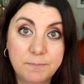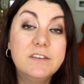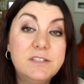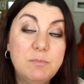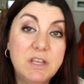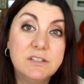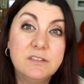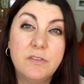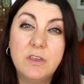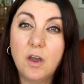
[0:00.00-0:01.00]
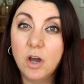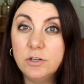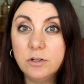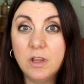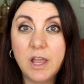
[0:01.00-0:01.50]
This means that the
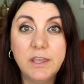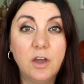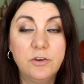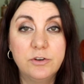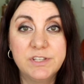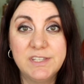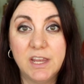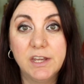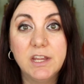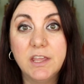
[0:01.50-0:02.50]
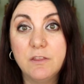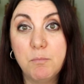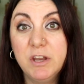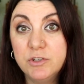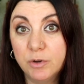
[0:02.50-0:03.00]
underlying understanding in the
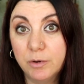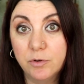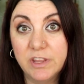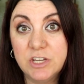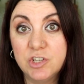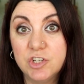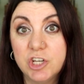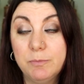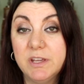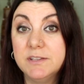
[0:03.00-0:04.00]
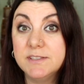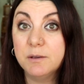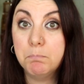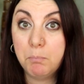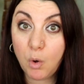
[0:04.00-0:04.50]
mentoring relationship is
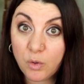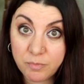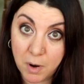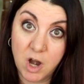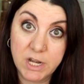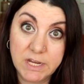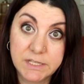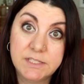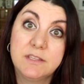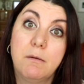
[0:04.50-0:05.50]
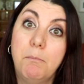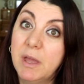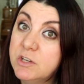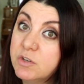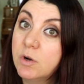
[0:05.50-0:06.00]
that both parties, the
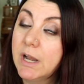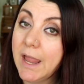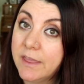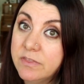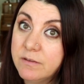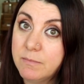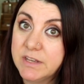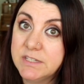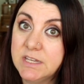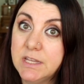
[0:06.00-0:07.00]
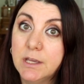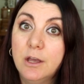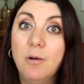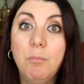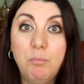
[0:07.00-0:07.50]
mentor and the mentee,
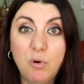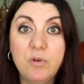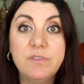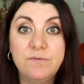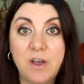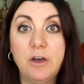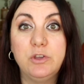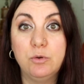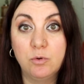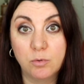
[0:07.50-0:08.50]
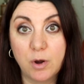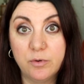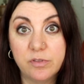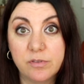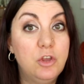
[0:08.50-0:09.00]
both value
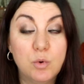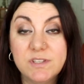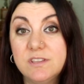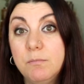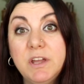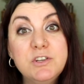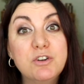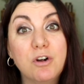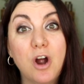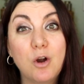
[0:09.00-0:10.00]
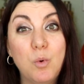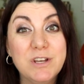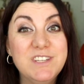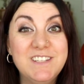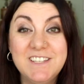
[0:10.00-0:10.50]
growth. You as the mentor are
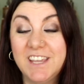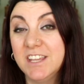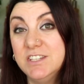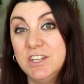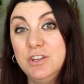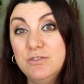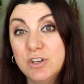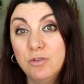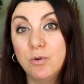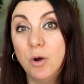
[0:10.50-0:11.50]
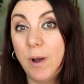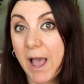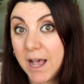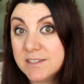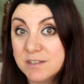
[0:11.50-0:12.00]
wanting to continue to grow
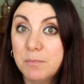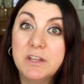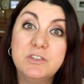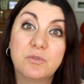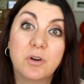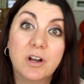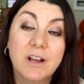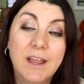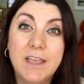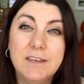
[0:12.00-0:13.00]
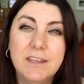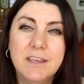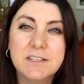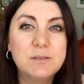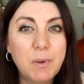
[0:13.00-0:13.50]
as a mentor and
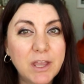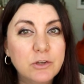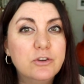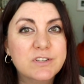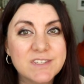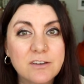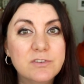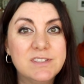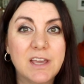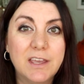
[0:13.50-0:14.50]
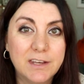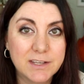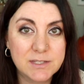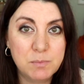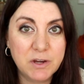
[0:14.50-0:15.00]
expand your skill set and
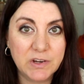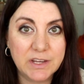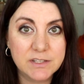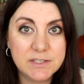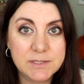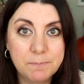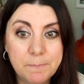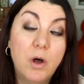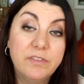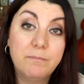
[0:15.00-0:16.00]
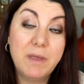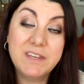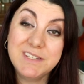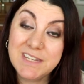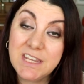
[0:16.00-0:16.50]
experience, while the
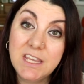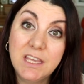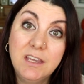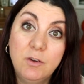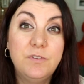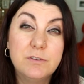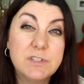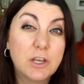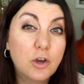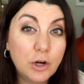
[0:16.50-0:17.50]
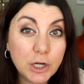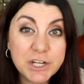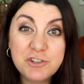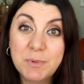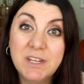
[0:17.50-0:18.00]
mentee feels
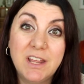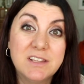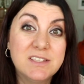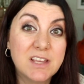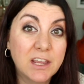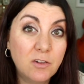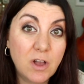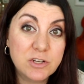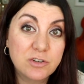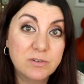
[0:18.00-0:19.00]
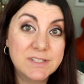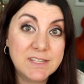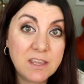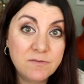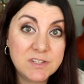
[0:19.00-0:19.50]
encouragement and psychological
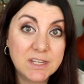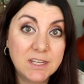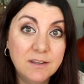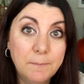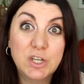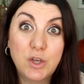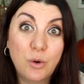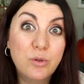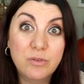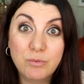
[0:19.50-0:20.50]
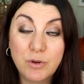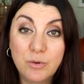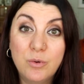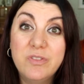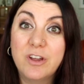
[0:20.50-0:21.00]
safety to go
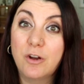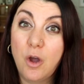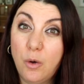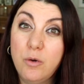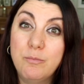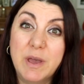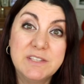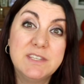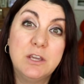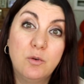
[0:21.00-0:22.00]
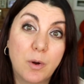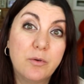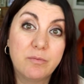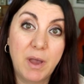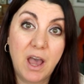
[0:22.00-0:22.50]
through their own messy
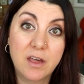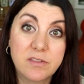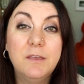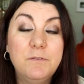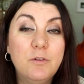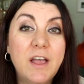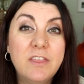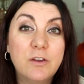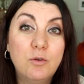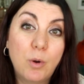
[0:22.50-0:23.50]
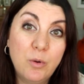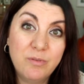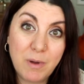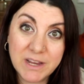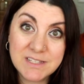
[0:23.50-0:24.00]
growth path. If you like the growth
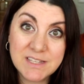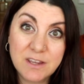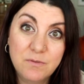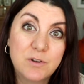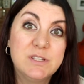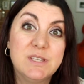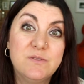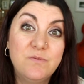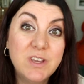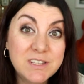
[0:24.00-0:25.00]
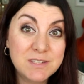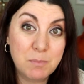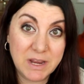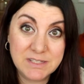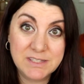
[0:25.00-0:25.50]
mindset versus fixed
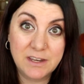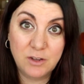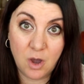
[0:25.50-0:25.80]
mindset